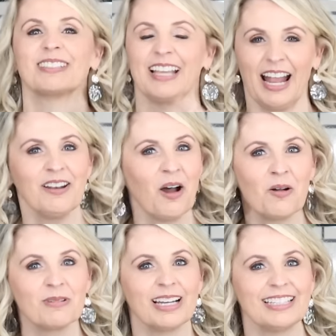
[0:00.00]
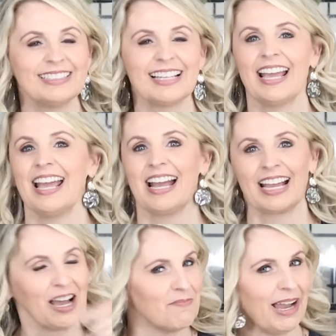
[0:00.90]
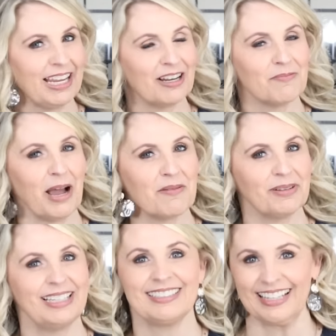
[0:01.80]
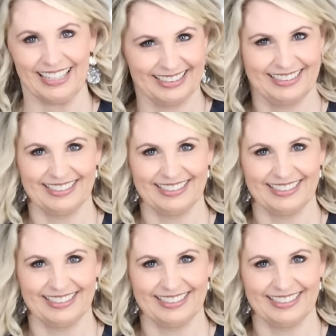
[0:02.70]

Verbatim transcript: let's head to Home Goods, come back here to my place, and get